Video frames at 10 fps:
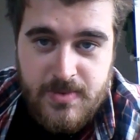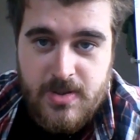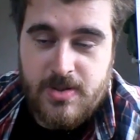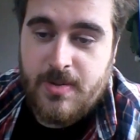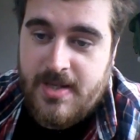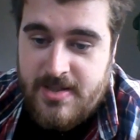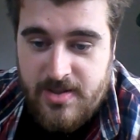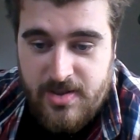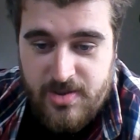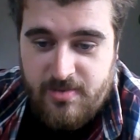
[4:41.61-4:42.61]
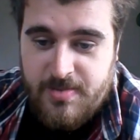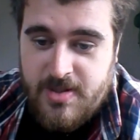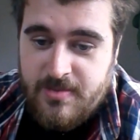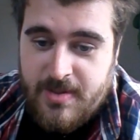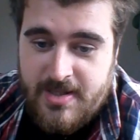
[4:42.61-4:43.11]
So that's the
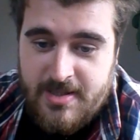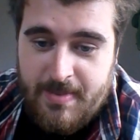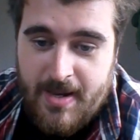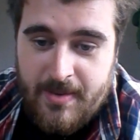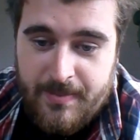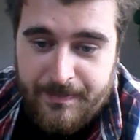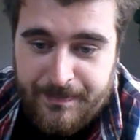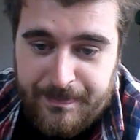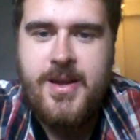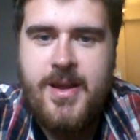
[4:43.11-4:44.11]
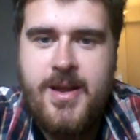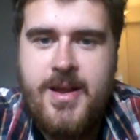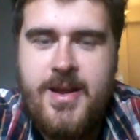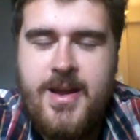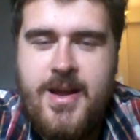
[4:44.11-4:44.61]
description of what it's about.
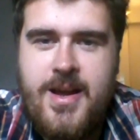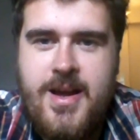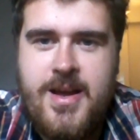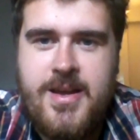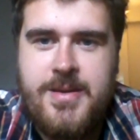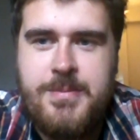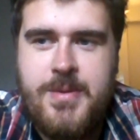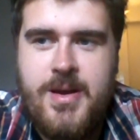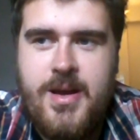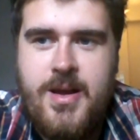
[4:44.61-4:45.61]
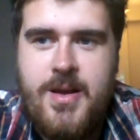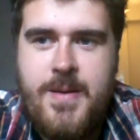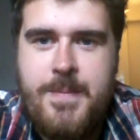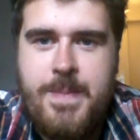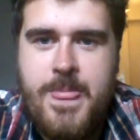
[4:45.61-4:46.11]
I'm
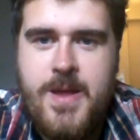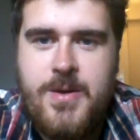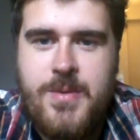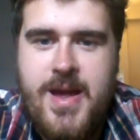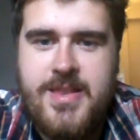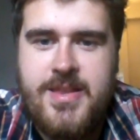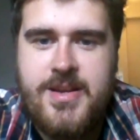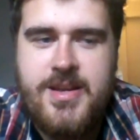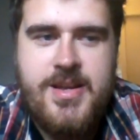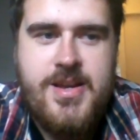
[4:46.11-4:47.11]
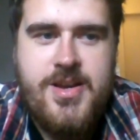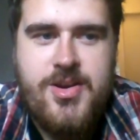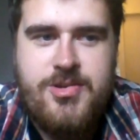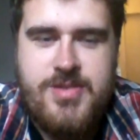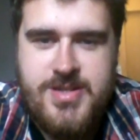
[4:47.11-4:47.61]
aware that
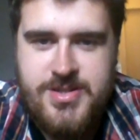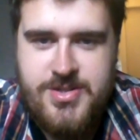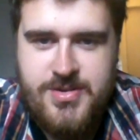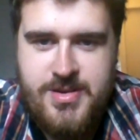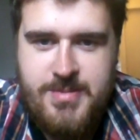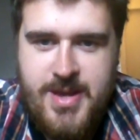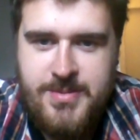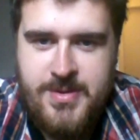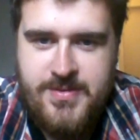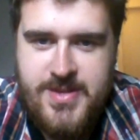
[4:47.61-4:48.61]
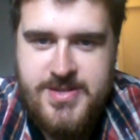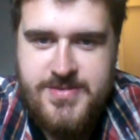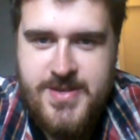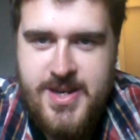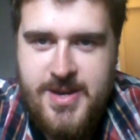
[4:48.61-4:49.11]
Chris has already made one of these
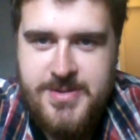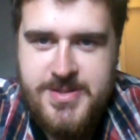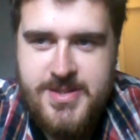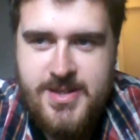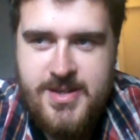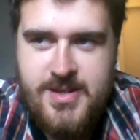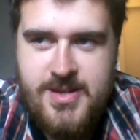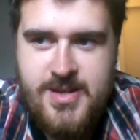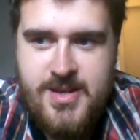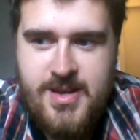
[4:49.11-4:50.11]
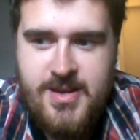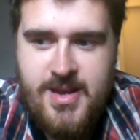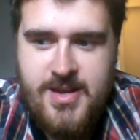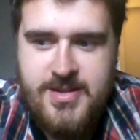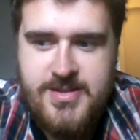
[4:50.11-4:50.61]
videos,
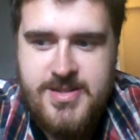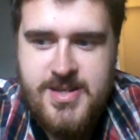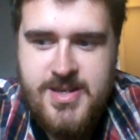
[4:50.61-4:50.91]
and